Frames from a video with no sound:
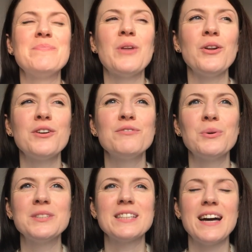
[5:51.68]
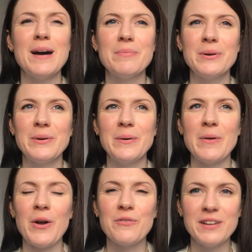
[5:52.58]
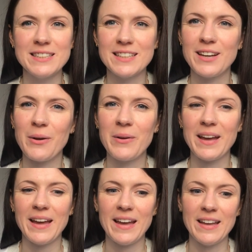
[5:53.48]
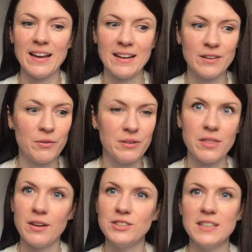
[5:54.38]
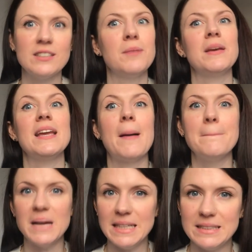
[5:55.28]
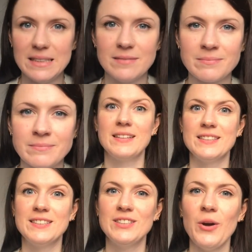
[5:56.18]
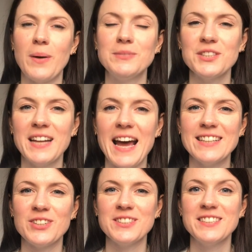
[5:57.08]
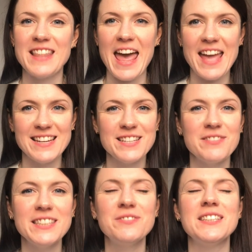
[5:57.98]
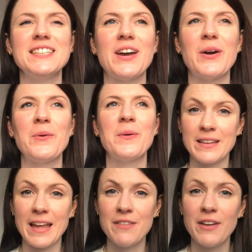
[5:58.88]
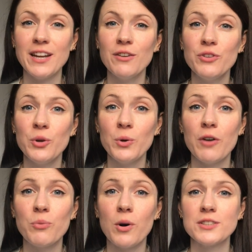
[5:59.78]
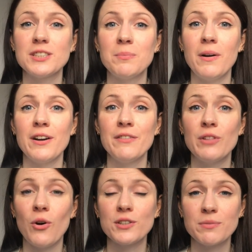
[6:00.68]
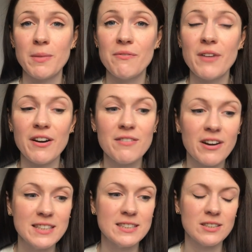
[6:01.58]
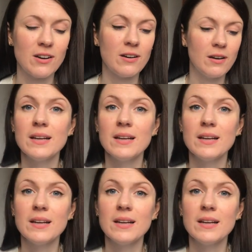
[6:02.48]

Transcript: not looking forward to that, but hopefully it's going to go okay, and hopefully third year is going to be amazing. So I'm just going to add on to the end of this video. If any of you have watched my vlogs from the very, very start,